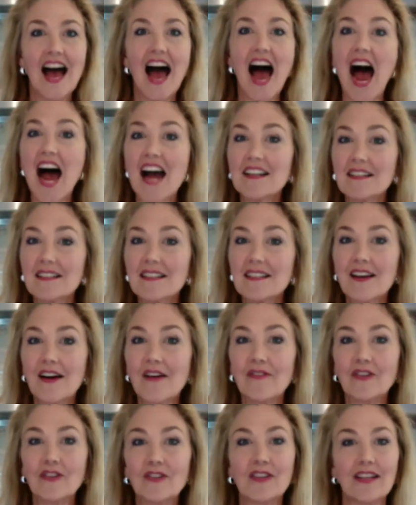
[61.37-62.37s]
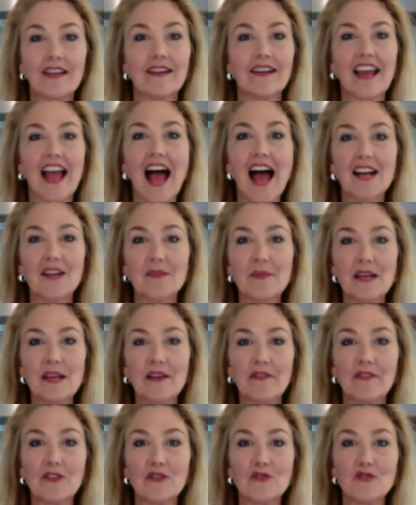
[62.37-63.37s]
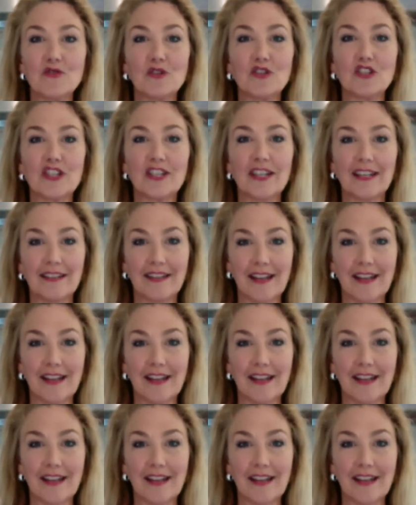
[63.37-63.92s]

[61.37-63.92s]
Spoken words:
I discovered the Academy of Nutrition and